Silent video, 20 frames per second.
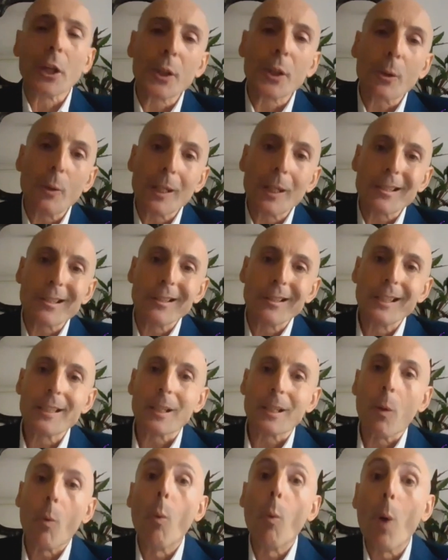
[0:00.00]
Now the question
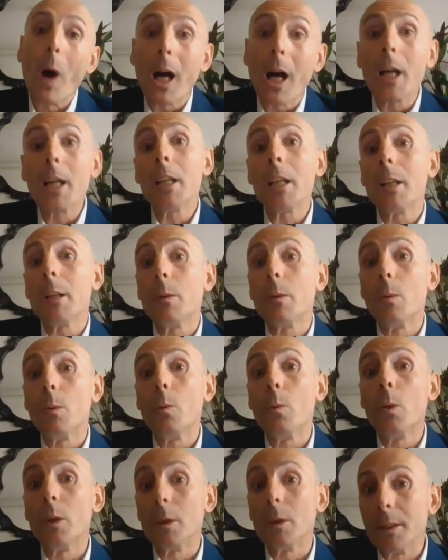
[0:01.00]
is, why
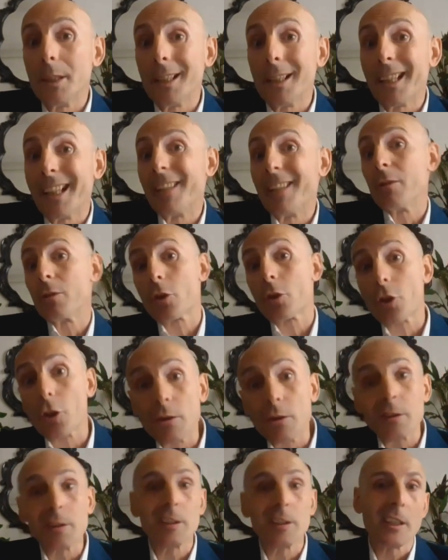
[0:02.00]
would and
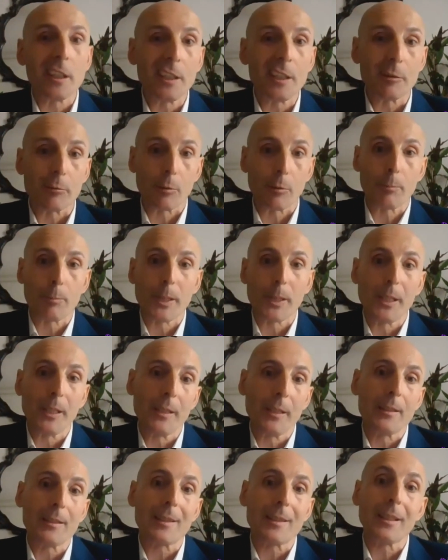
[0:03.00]
should the
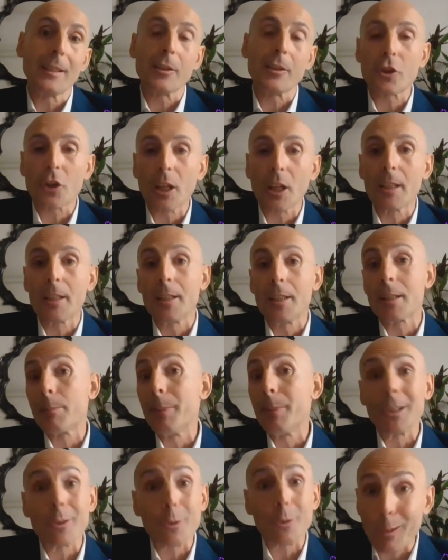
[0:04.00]
Europeans and the Chinese
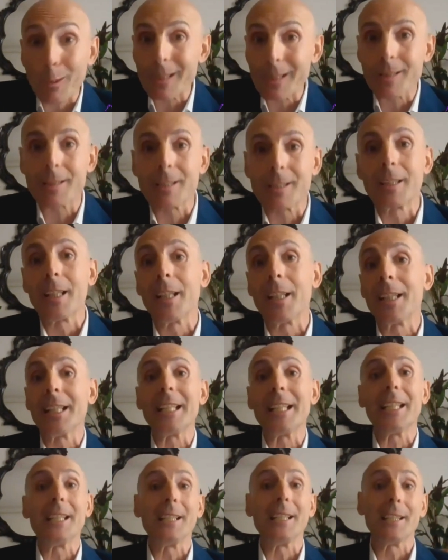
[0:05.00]
be interested
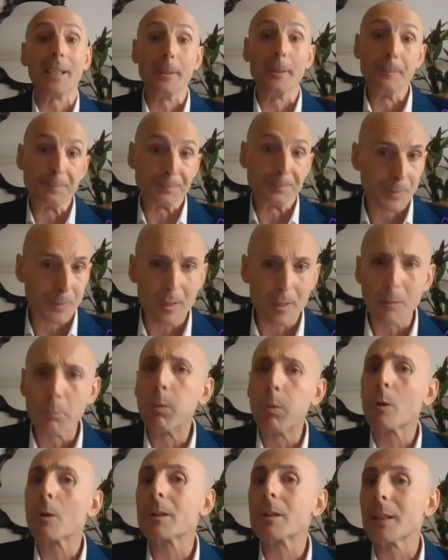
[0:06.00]
in
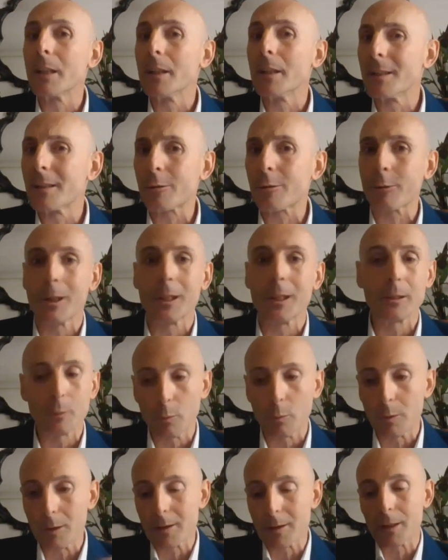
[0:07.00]
supporting this
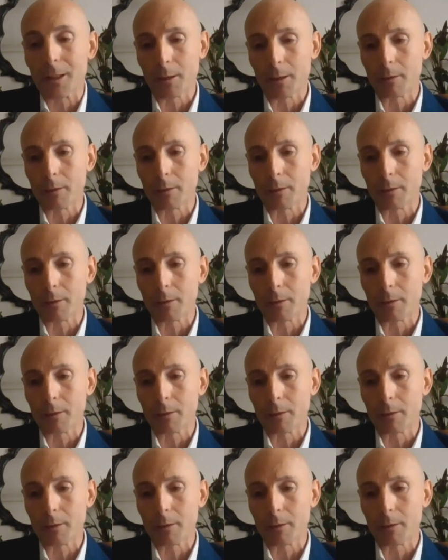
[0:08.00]
trend towards